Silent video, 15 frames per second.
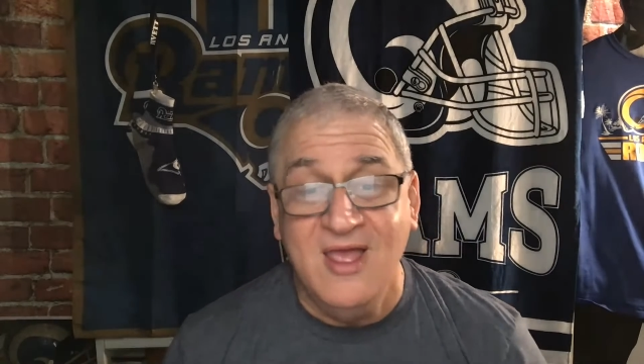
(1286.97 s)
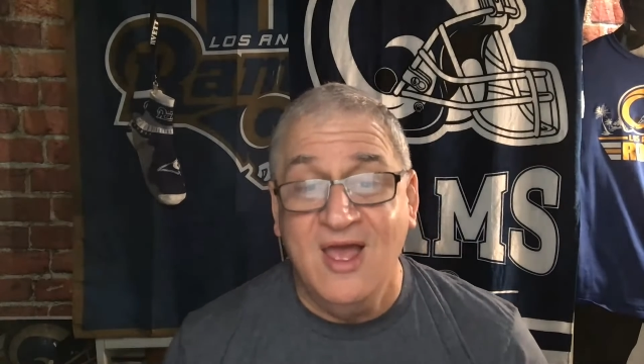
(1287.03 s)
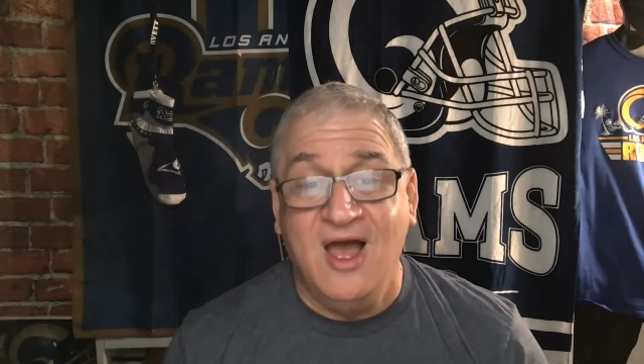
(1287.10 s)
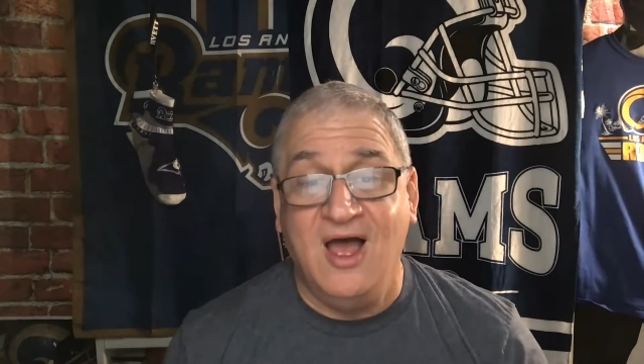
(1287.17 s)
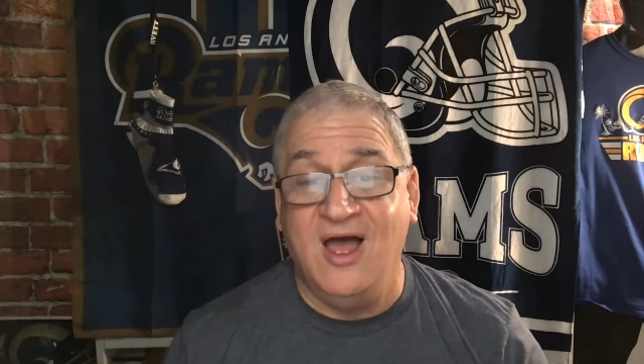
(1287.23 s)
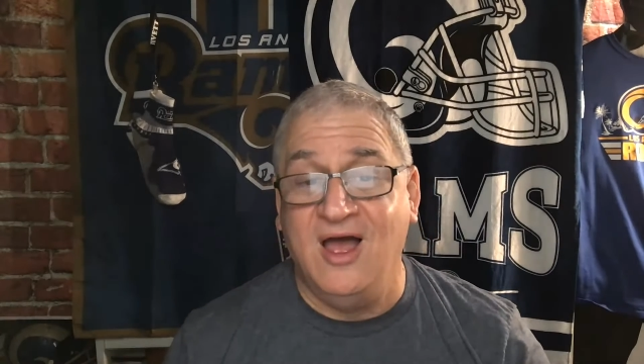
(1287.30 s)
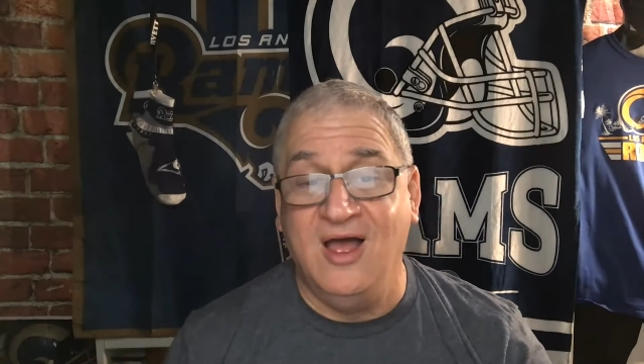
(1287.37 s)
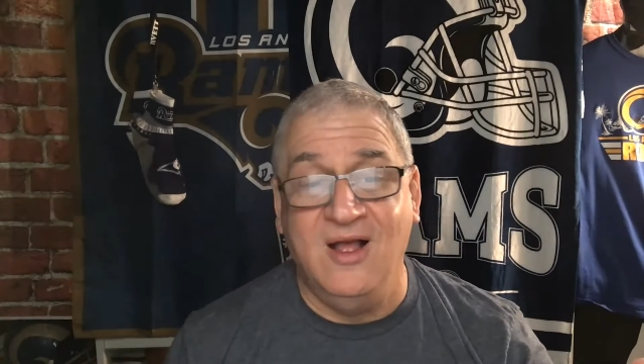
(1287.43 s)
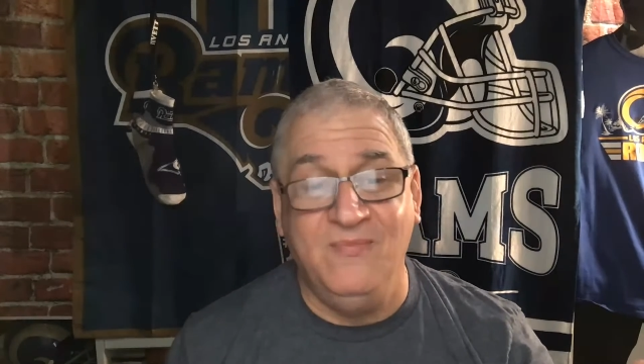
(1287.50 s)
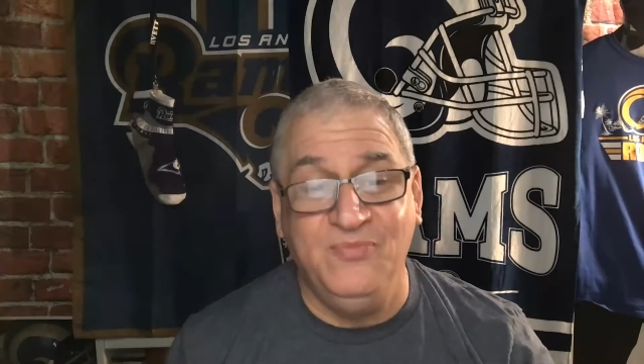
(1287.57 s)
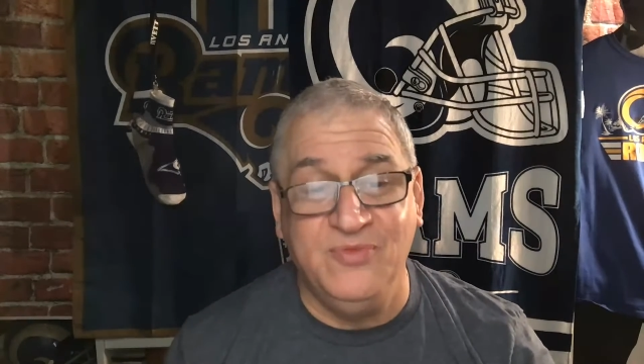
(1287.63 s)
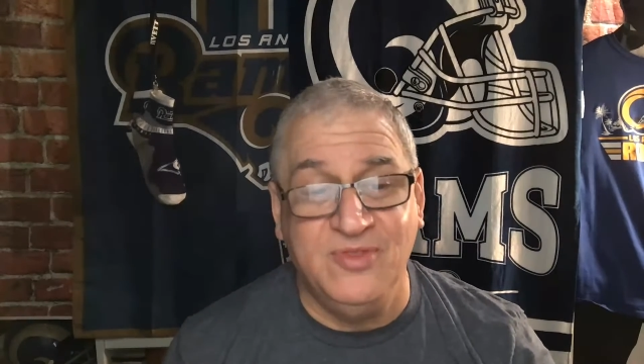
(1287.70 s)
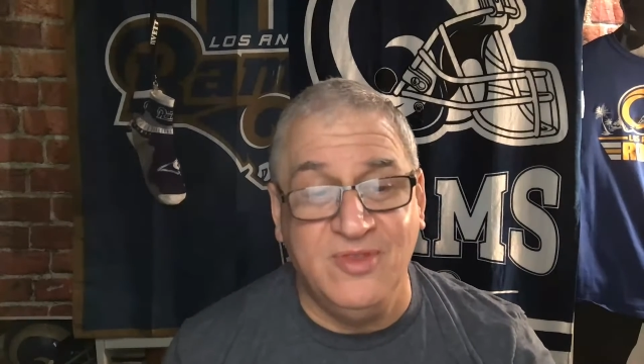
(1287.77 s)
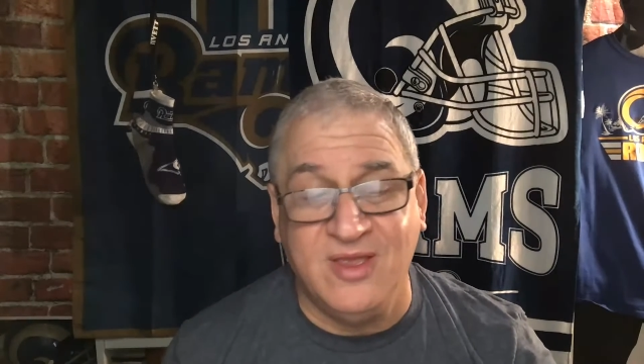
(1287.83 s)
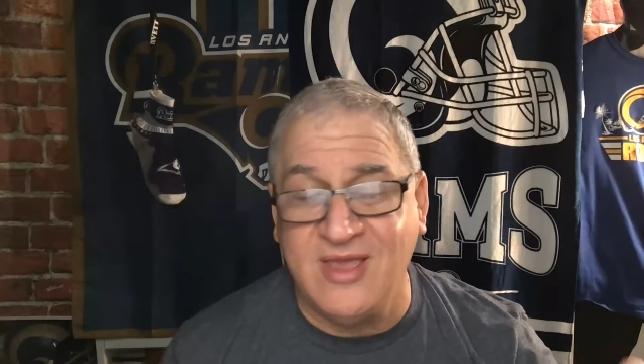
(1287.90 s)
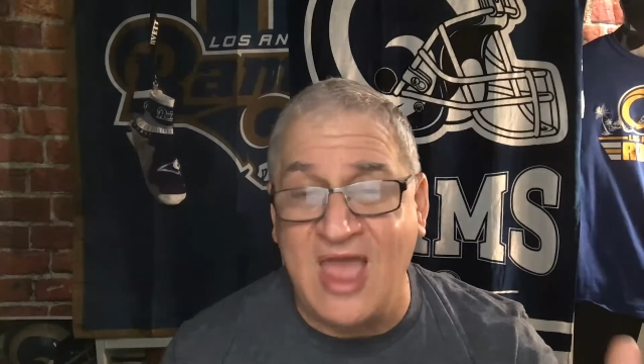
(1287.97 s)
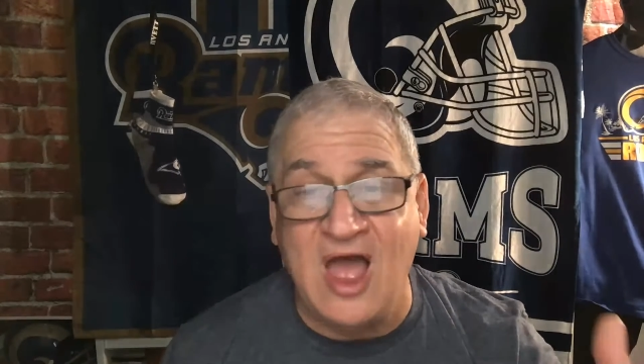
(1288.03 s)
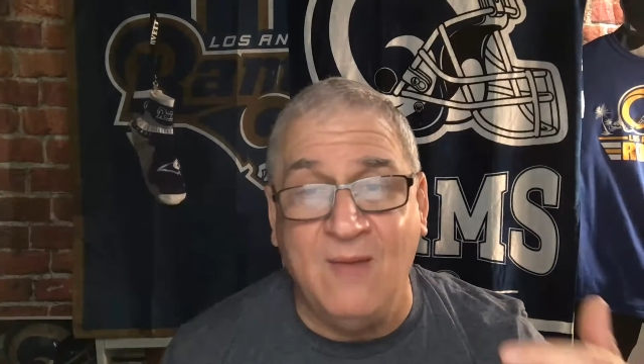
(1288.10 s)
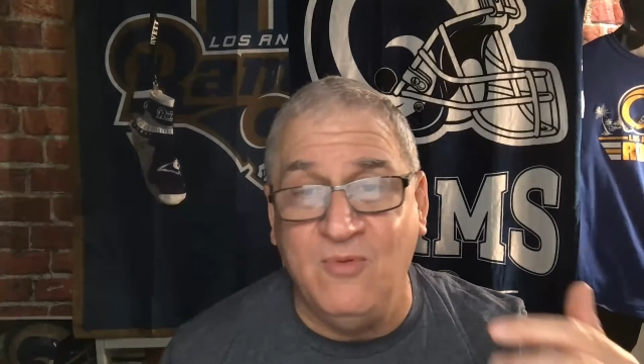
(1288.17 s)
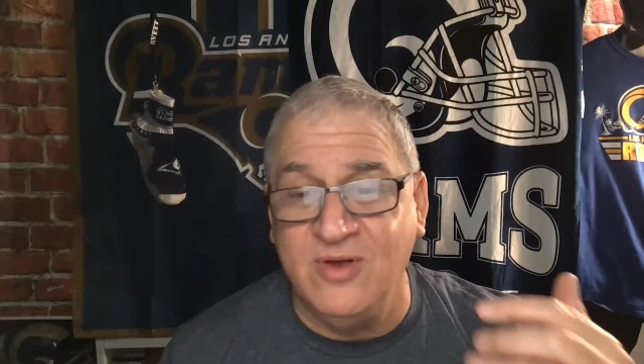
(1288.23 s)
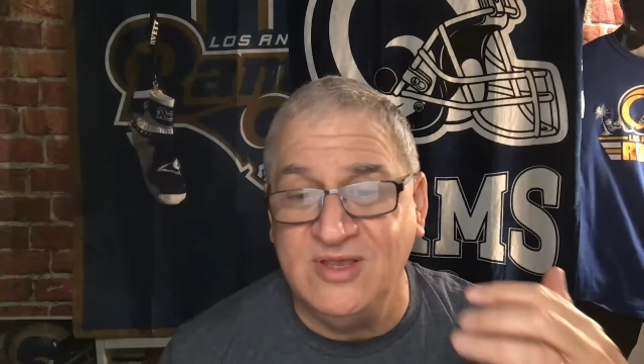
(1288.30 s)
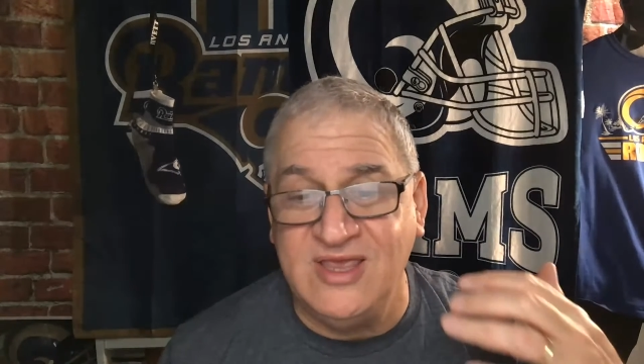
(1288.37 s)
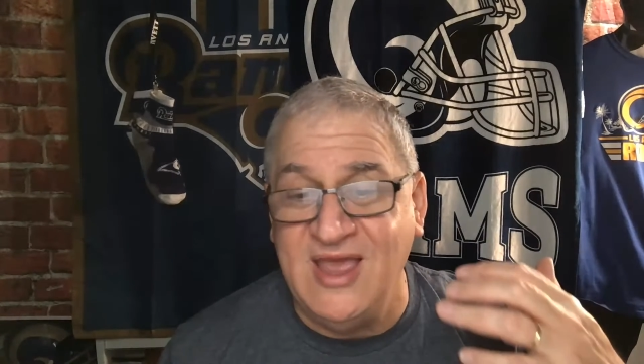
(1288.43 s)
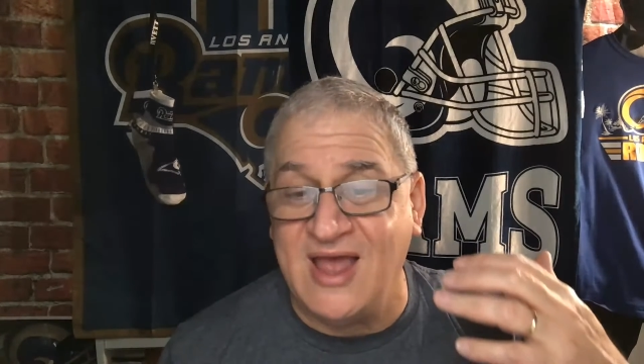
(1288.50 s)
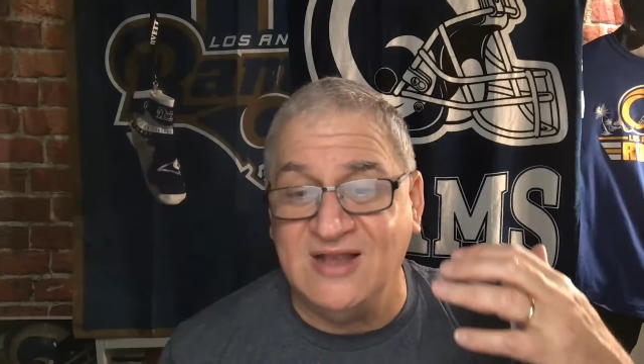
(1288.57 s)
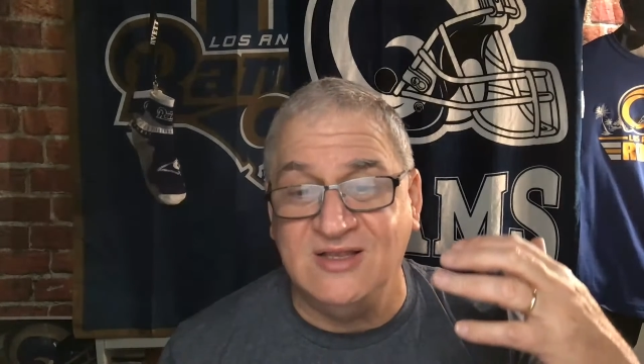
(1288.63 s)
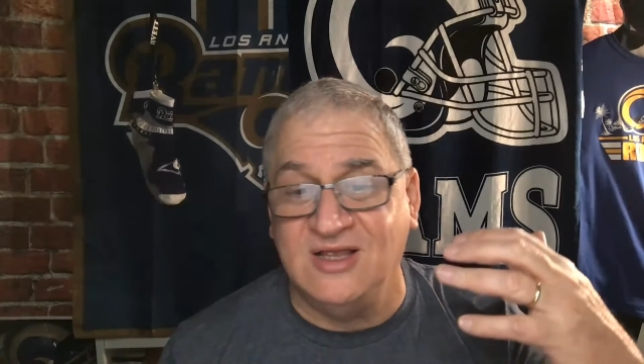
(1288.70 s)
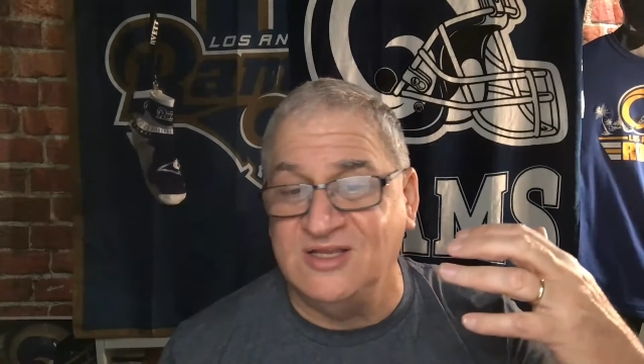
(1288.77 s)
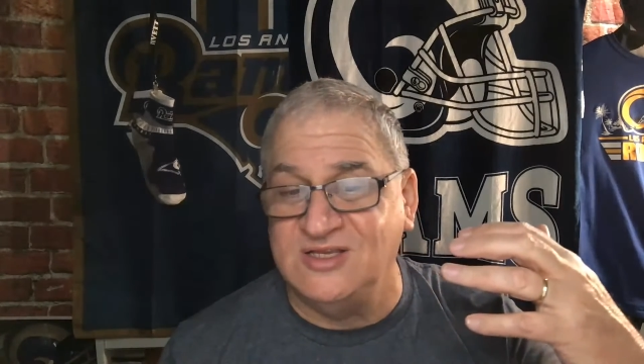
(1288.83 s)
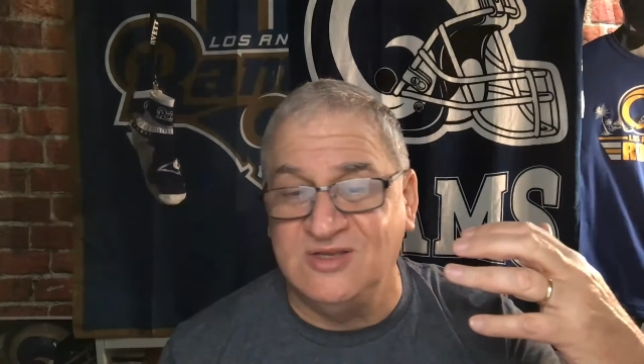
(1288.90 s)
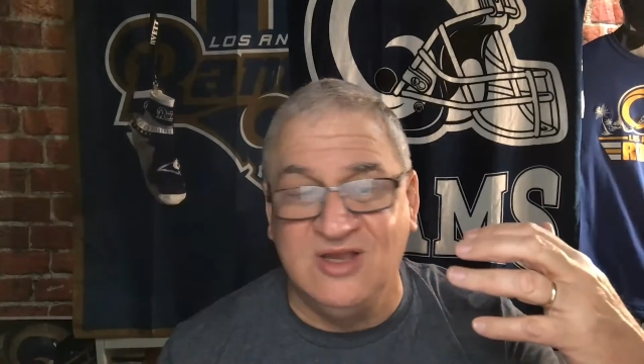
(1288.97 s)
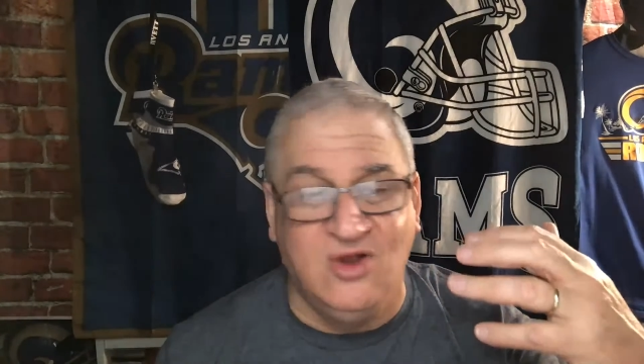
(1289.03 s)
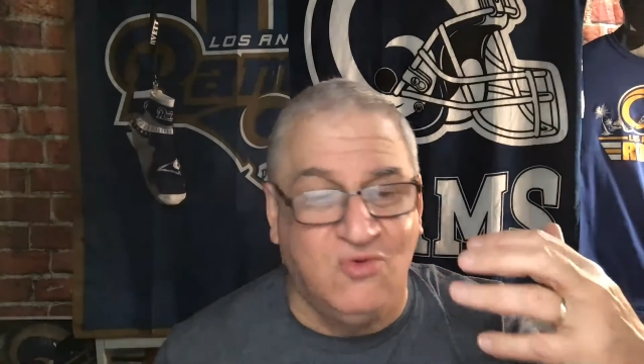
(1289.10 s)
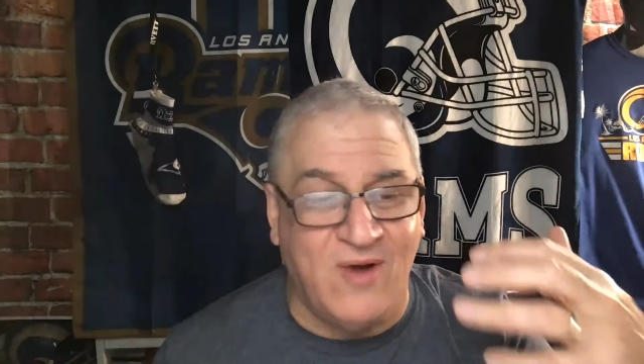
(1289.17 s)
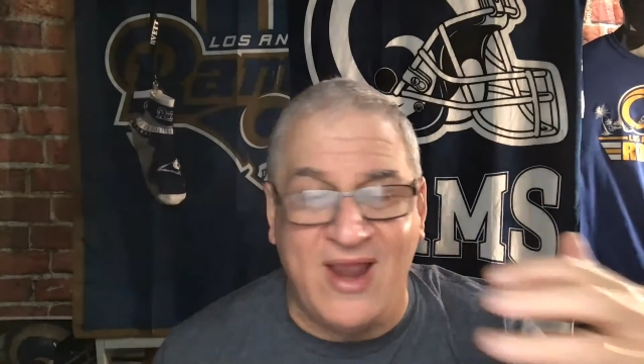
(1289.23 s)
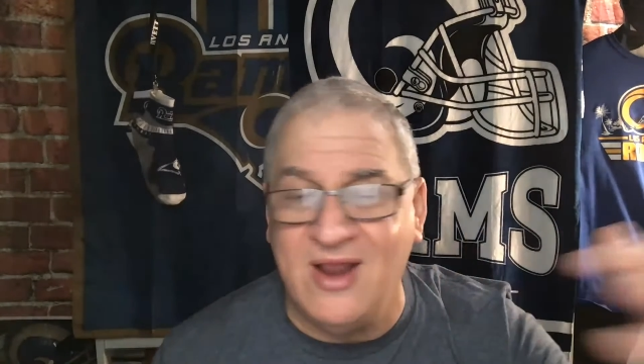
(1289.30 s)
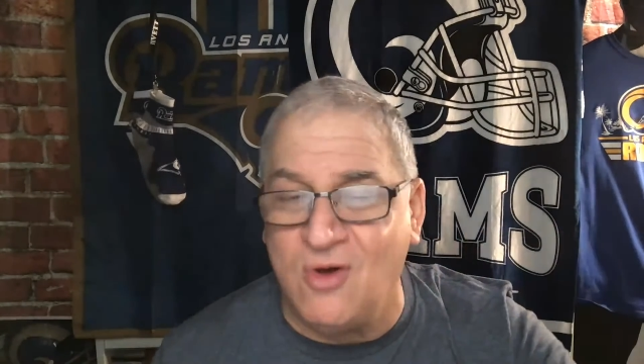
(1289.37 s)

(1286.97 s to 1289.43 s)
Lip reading: The Cowboys, he had a great,